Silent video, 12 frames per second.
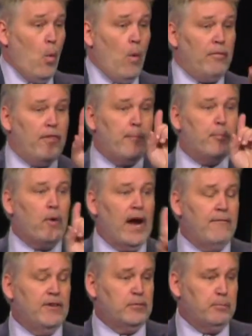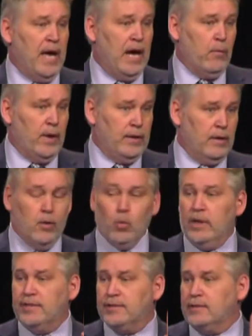the bravest penguin
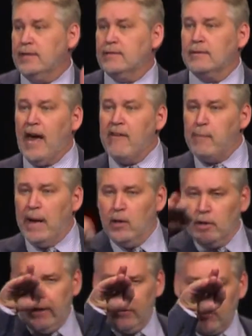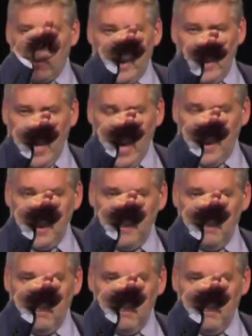risks his life by looking straight ahead.